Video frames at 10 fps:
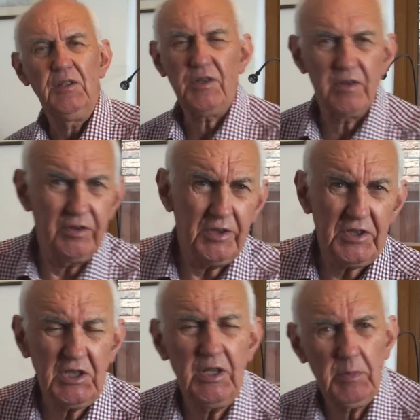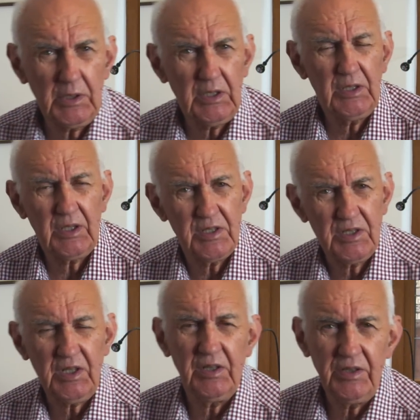So they're nicely made
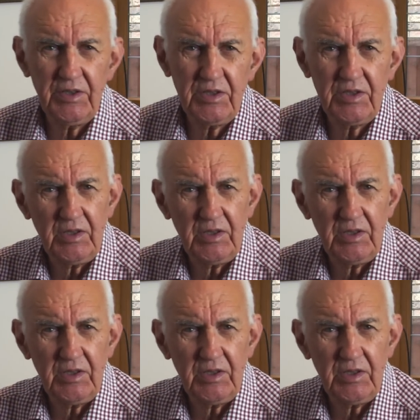antennas.